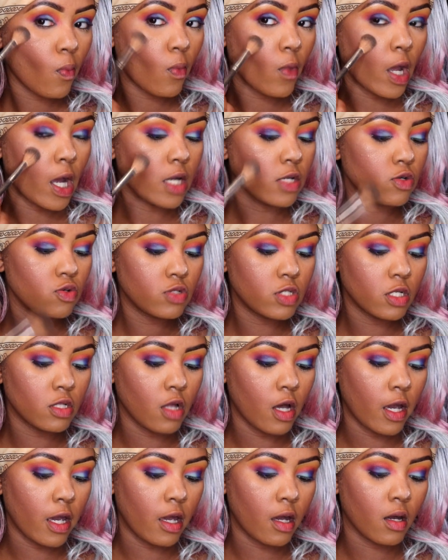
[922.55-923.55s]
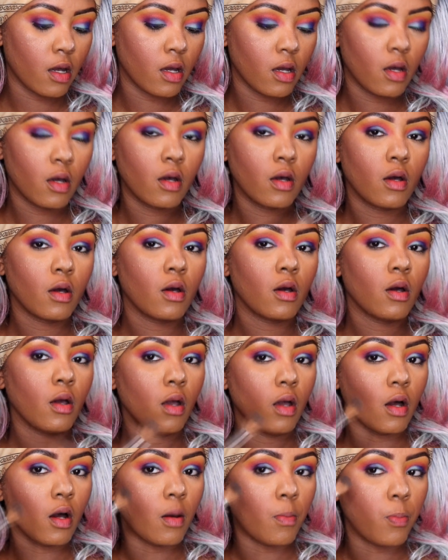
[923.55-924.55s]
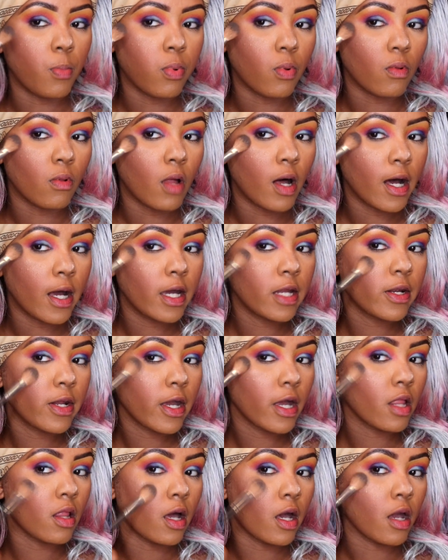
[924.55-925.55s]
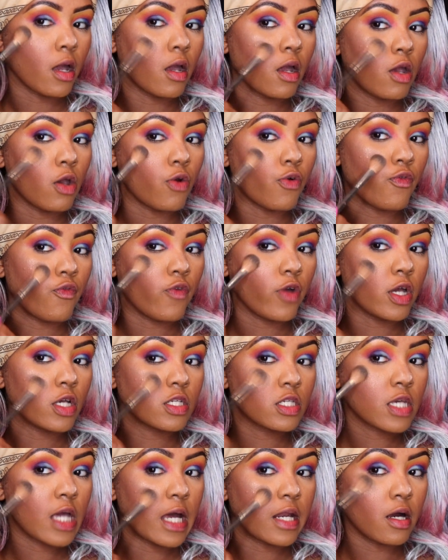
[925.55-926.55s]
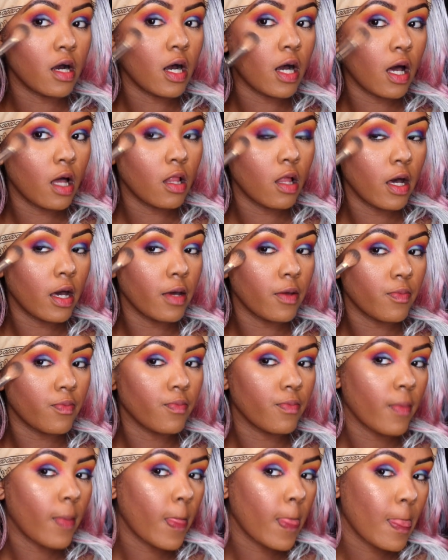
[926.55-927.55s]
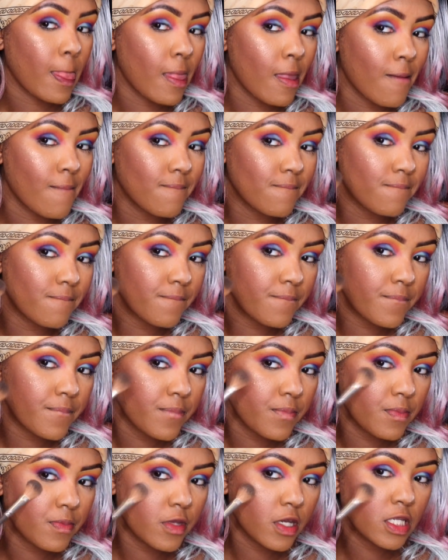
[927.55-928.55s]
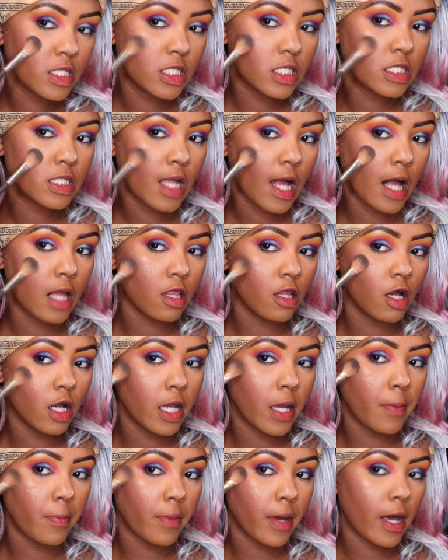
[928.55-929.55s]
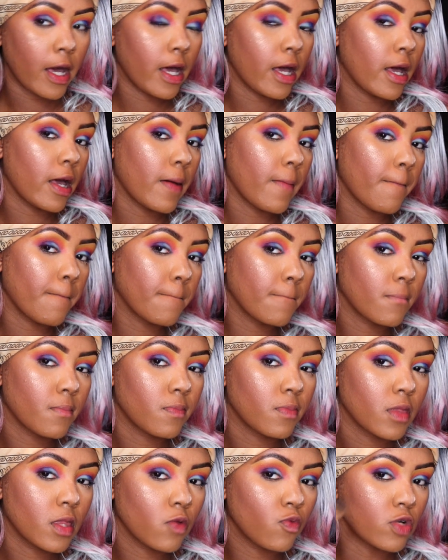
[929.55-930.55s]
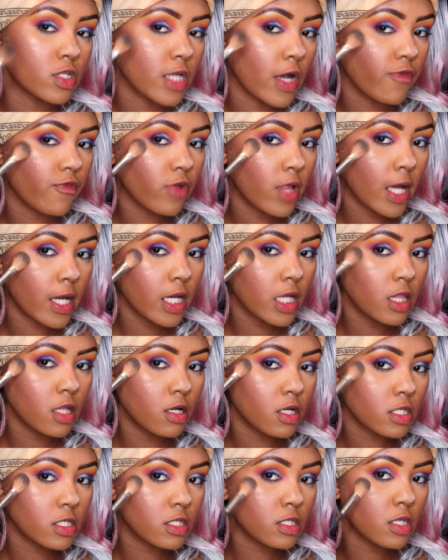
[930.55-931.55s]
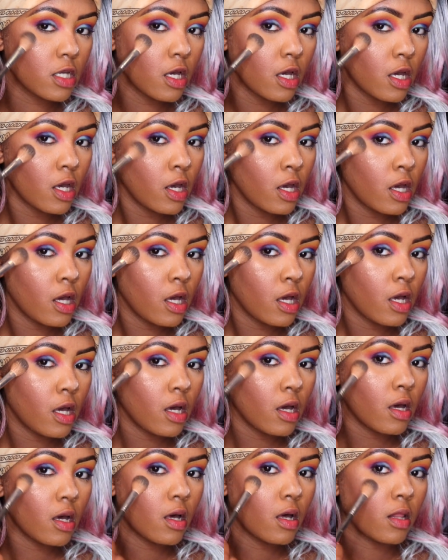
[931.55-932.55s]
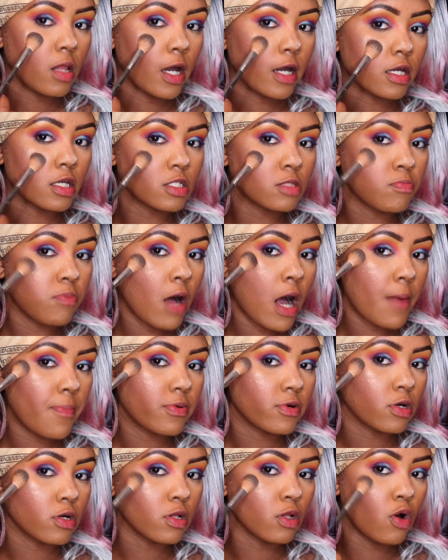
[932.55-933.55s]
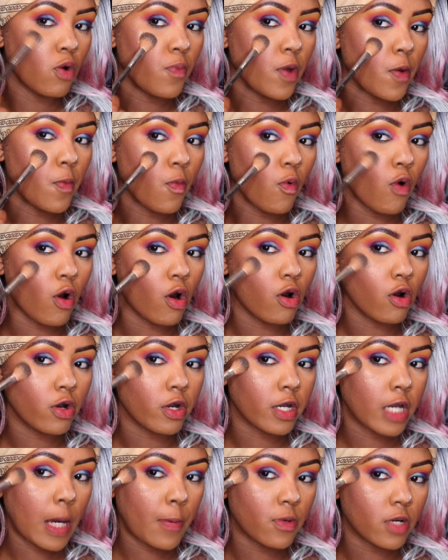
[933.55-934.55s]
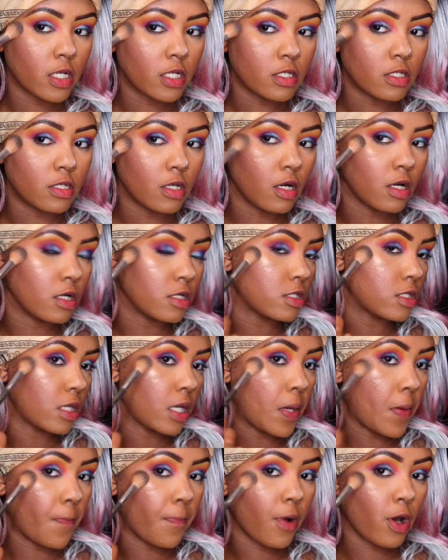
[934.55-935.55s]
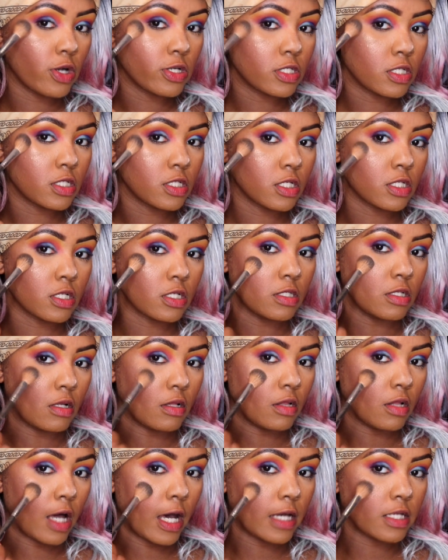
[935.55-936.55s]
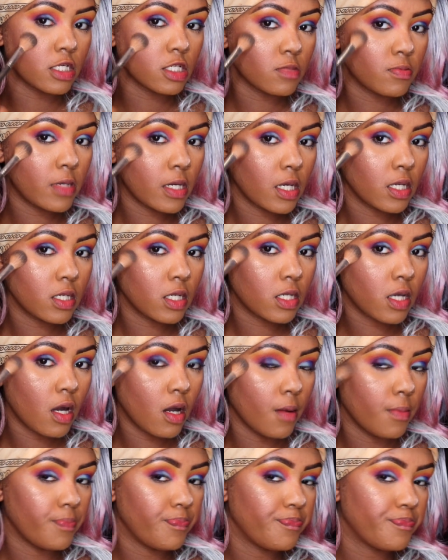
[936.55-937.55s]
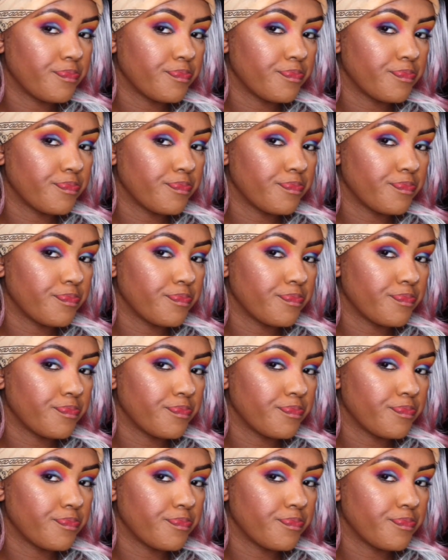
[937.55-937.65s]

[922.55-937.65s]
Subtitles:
I usually like a blinding, like in your face kind of highlight. This is not looking bad, which I feel like it looks like it's popping a little bit more on camera than it does in person, just because the light is picking it up.